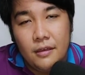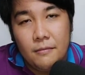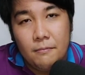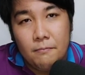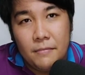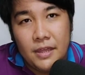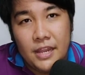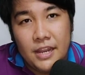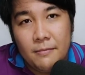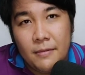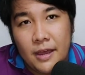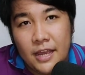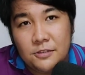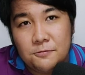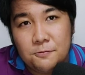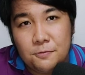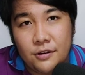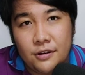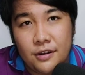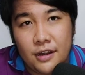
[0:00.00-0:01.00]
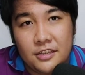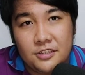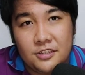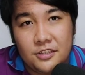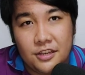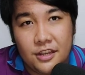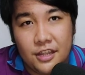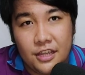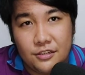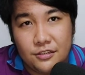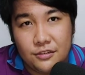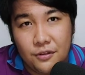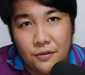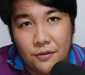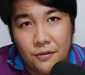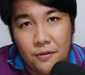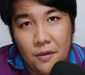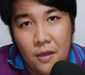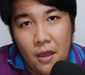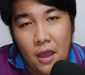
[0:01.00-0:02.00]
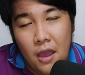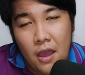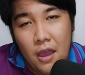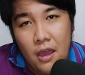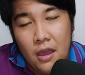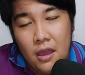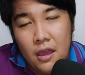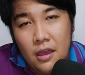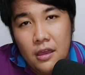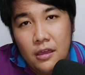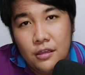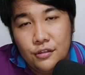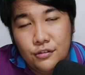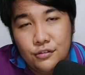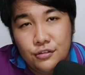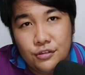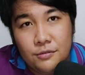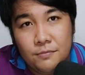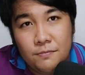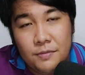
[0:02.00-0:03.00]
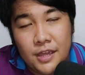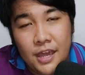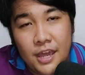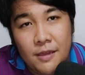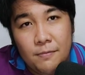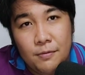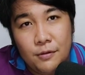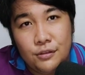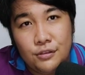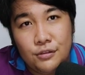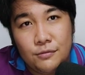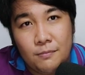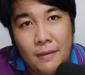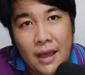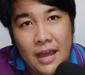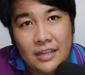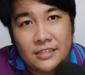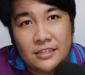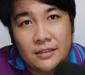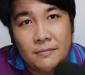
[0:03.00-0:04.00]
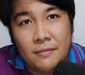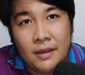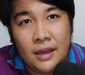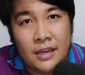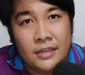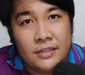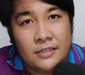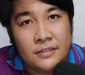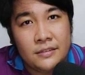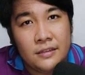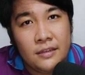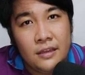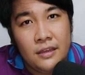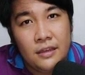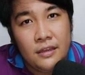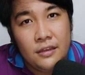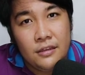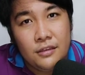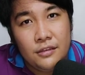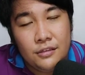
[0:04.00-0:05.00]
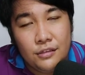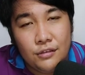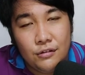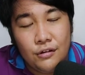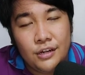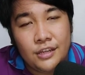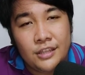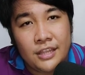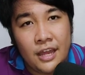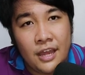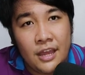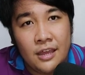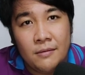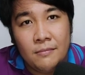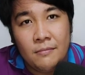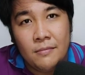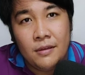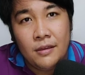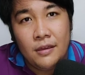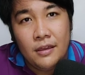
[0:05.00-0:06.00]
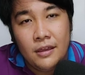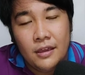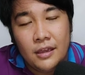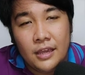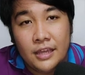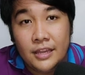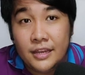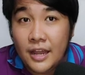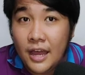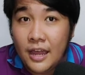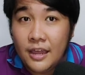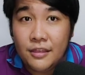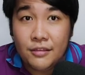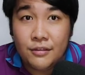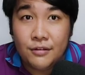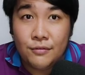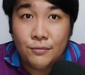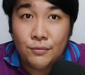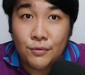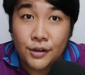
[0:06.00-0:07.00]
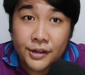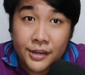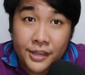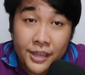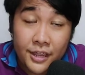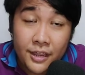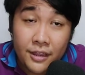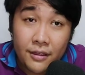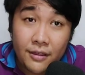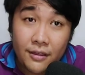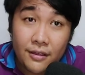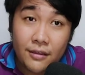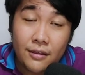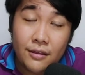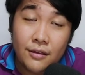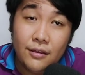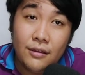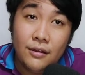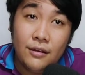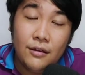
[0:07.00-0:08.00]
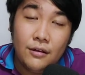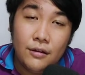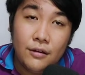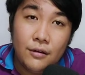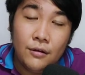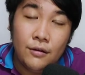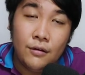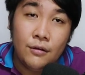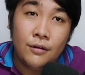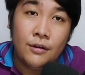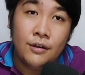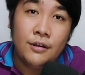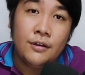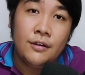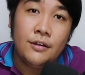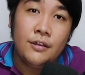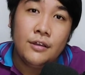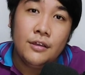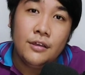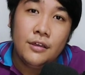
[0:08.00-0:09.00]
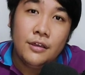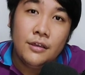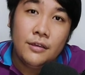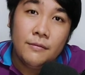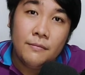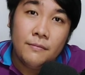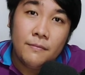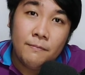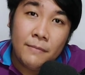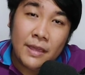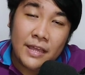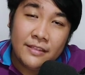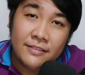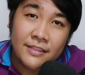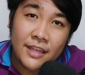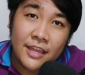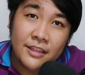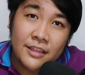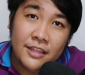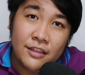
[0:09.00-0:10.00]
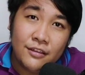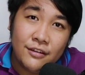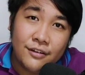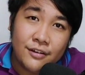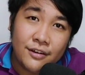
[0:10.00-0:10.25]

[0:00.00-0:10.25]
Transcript: minimize procrastination. You should be able to maximize your time in either working or maintaining your